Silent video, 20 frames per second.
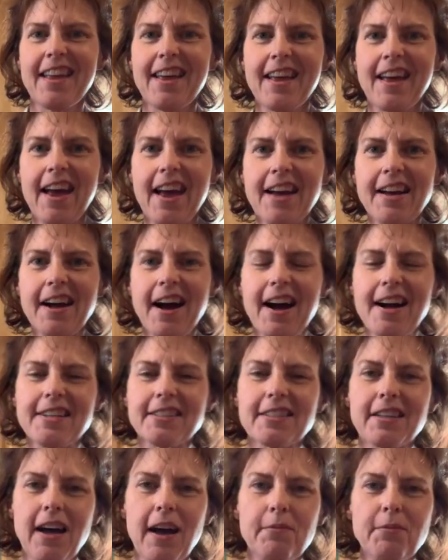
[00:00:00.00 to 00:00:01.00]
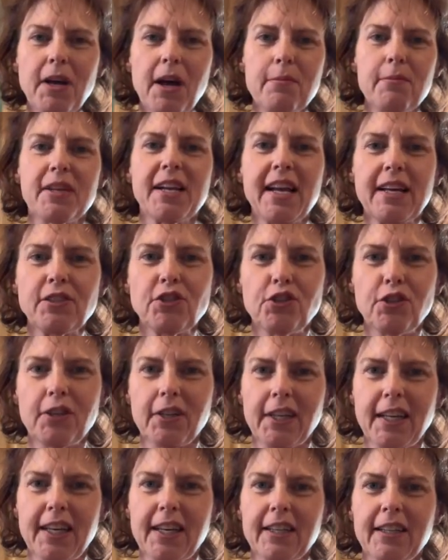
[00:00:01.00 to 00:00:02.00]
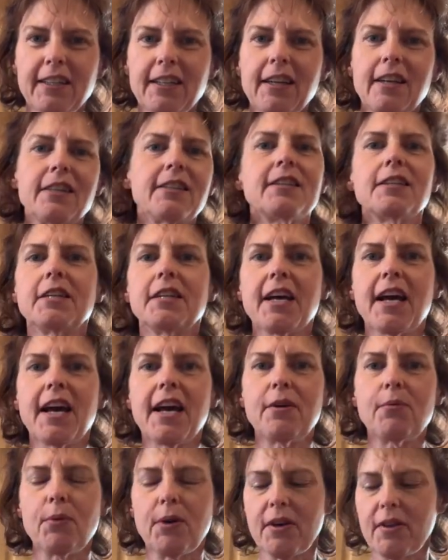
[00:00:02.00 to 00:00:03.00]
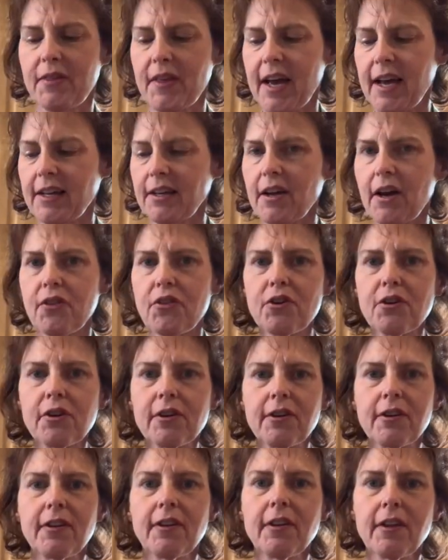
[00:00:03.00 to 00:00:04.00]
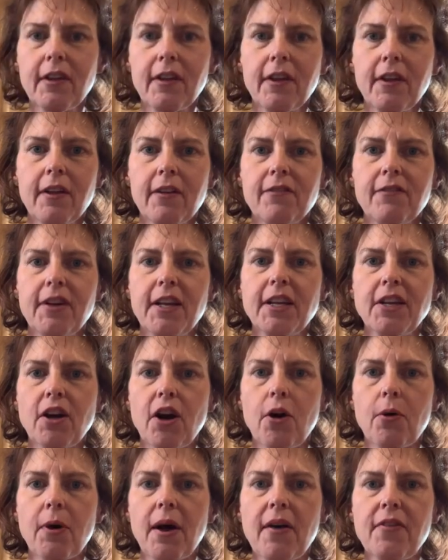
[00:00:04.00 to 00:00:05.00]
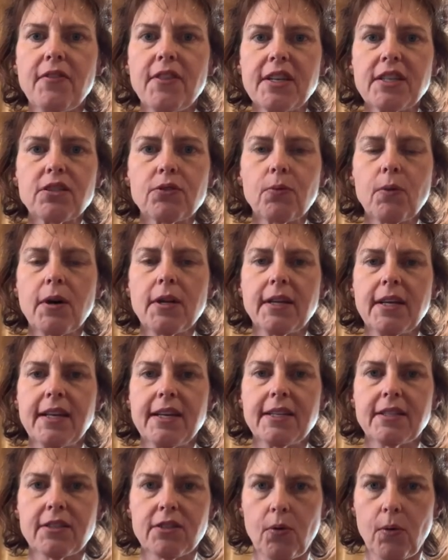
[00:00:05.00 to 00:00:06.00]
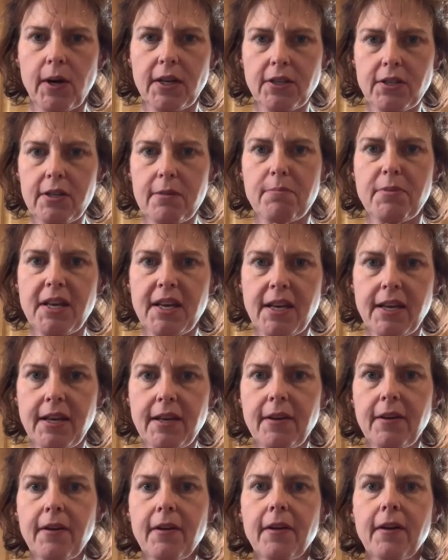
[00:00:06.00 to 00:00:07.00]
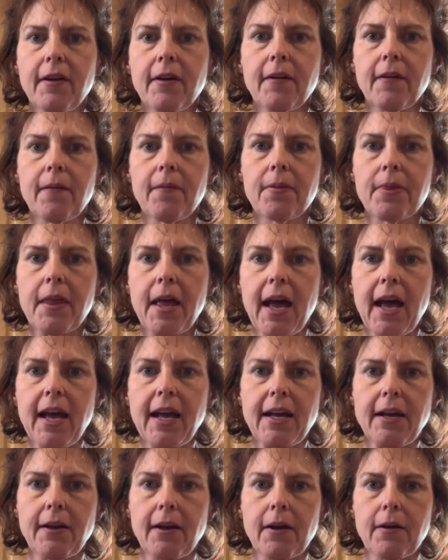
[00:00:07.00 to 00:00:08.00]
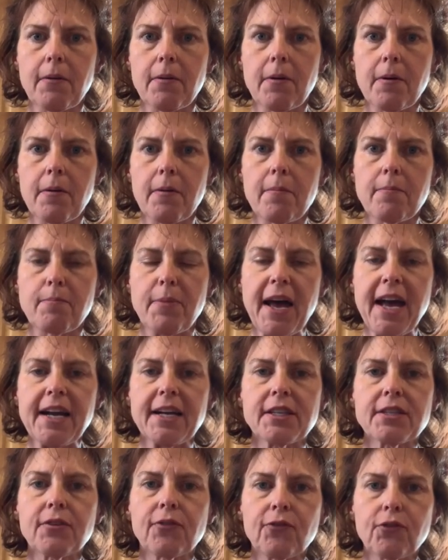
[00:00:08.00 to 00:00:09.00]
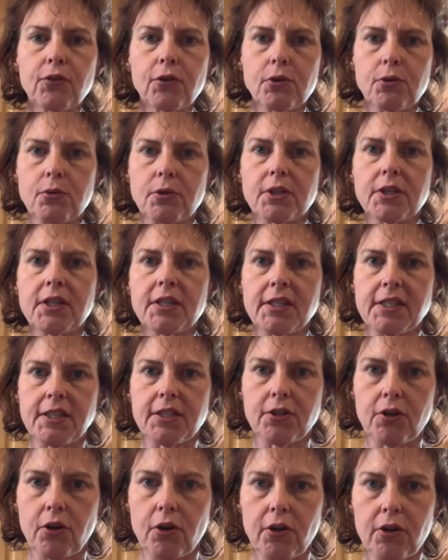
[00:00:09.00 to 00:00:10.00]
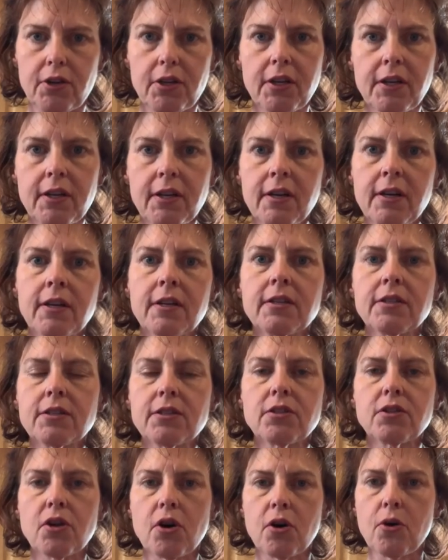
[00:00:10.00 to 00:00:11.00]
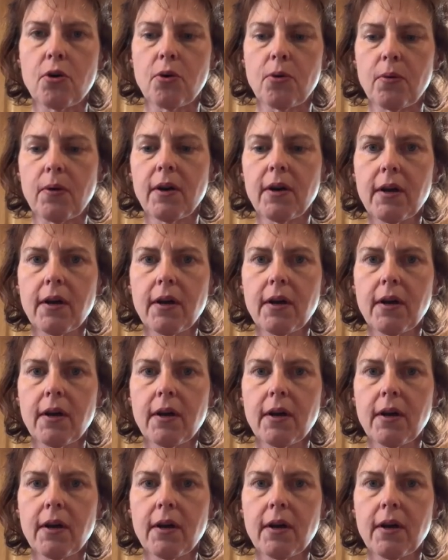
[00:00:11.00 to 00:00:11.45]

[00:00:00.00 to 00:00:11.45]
Hey guys, I'm coming at you again today with another video, and this one is going to be a baked fruit dessert. So